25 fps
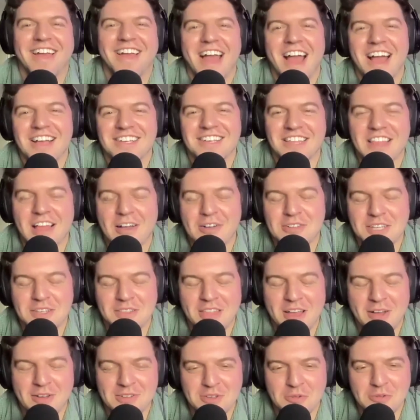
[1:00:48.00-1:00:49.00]

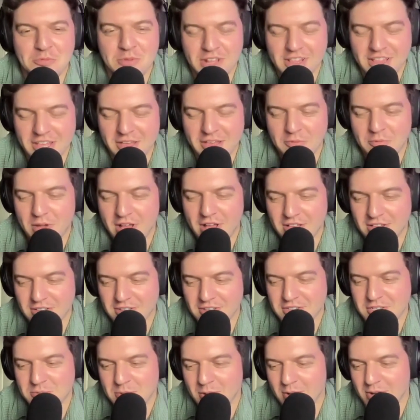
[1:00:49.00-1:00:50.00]
that was a really
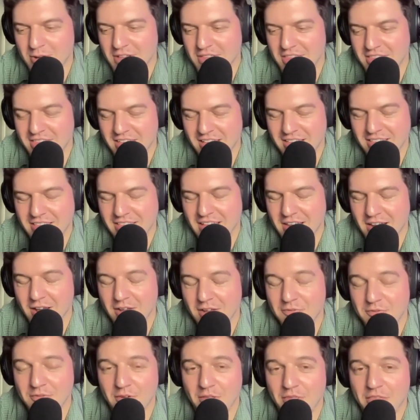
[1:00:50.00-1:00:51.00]
well spoken thing that
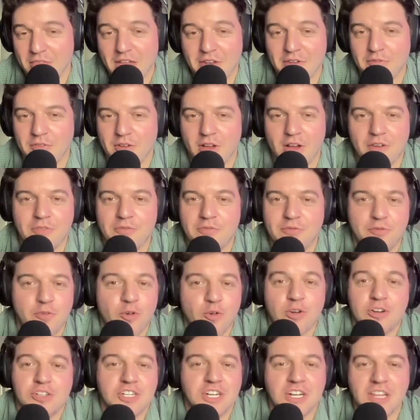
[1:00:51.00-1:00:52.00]

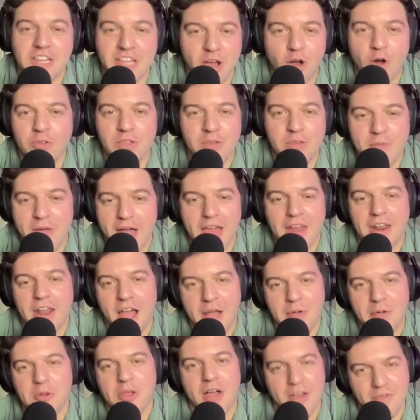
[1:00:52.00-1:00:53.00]
unfortunately only Matt and
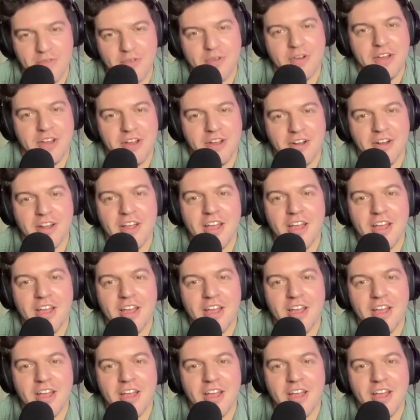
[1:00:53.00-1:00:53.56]
I will ever hear.